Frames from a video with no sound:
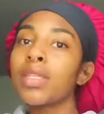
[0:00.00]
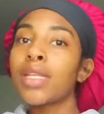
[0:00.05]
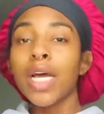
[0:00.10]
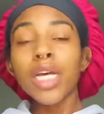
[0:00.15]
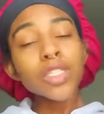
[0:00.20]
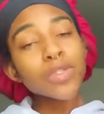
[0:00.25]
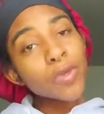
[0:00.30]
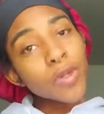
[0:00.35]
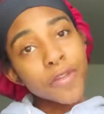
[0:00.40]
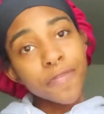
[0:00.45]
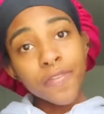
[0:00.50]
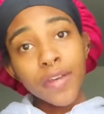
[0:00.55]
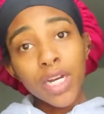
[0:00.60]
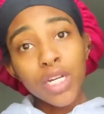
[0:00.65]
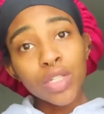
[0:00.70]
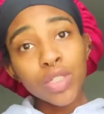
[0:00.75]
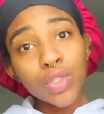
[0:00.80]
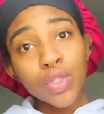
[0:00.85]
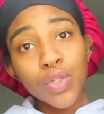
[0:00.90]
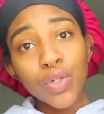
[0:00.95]
That's what we
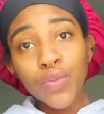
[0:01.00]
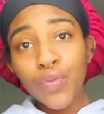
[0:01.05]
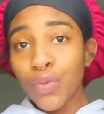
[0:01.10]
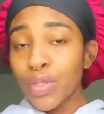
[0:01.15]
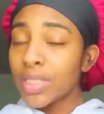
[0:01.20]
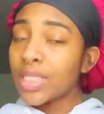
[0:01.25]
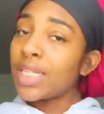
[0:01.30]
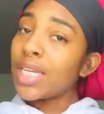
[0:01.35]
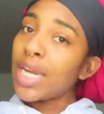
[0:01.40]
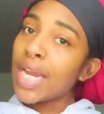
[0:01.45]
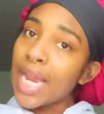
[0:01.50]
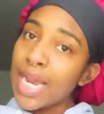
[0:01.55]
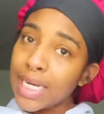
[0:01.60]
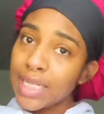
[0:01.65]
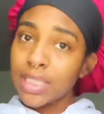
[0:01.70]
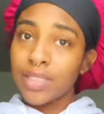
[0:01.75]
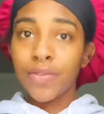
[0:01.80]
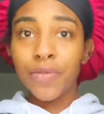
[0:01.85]
finna do for today's